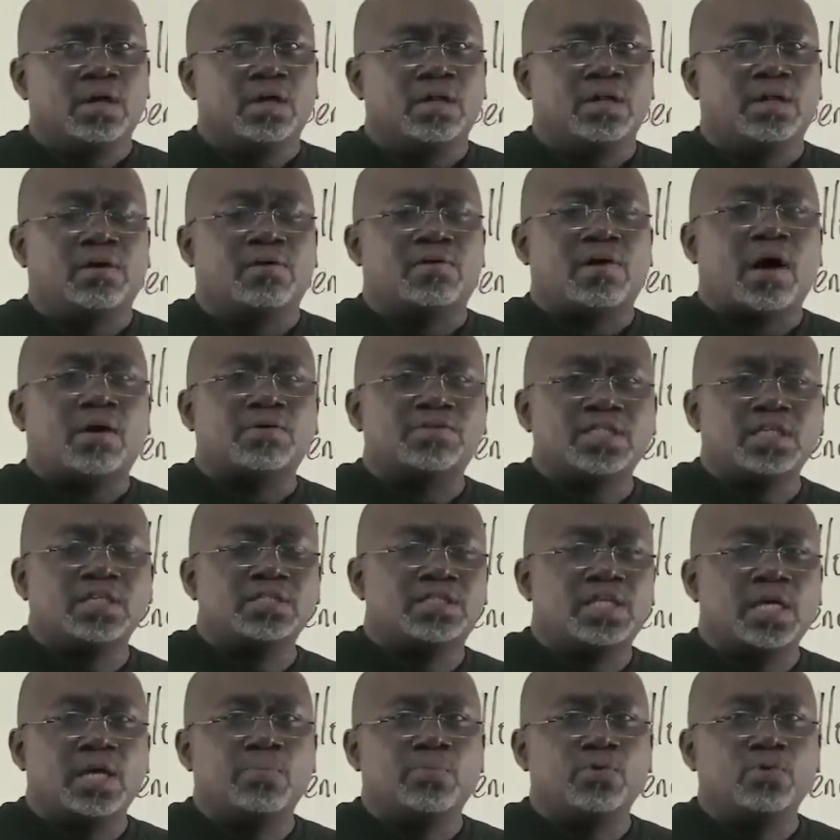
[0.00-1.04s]
the routing
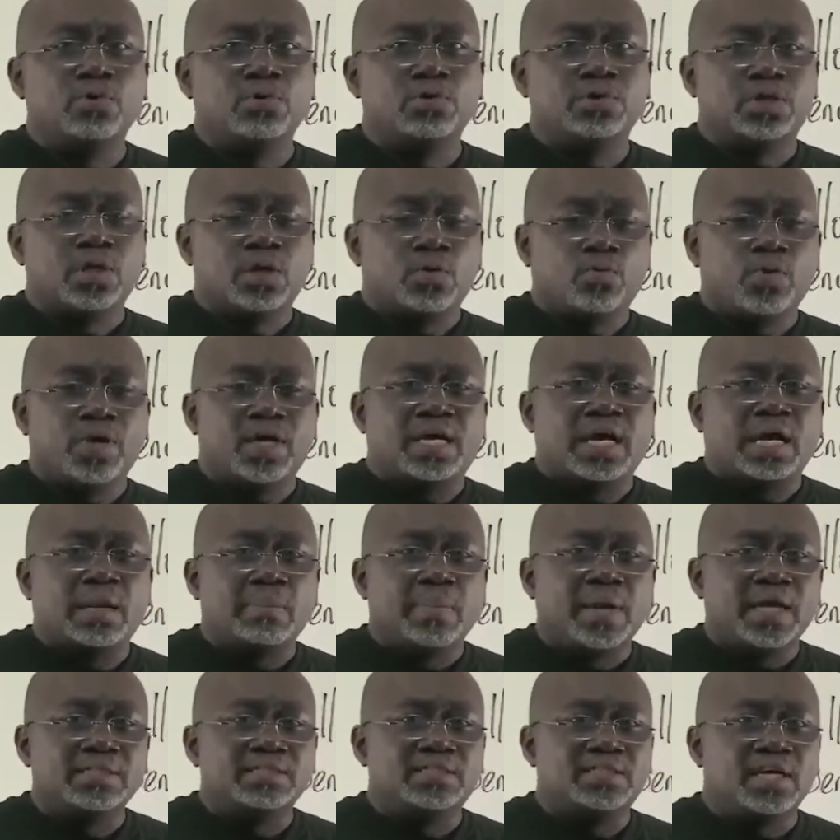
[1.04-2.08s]
tables, we
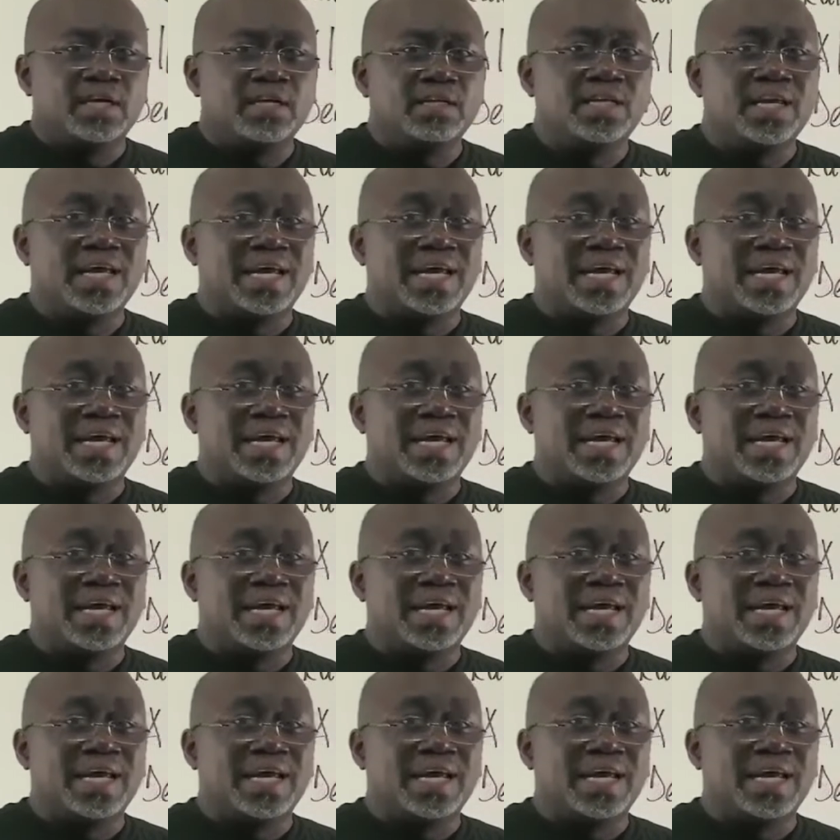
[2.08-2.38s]
can maintain